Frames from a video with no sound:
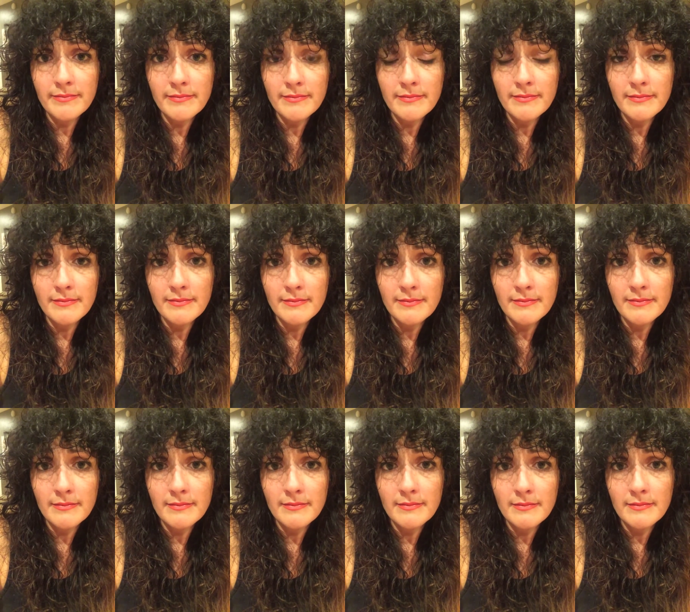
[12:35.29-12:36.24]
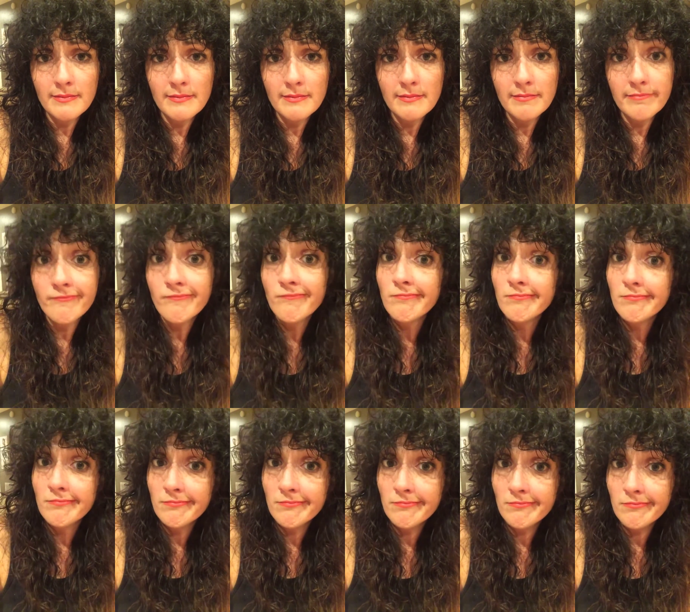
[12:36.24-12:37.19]

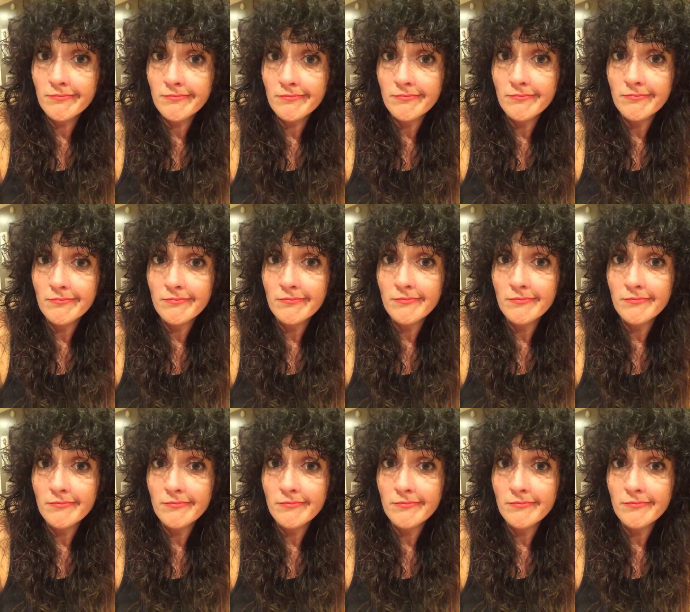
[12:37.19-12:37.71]
Nothing is said.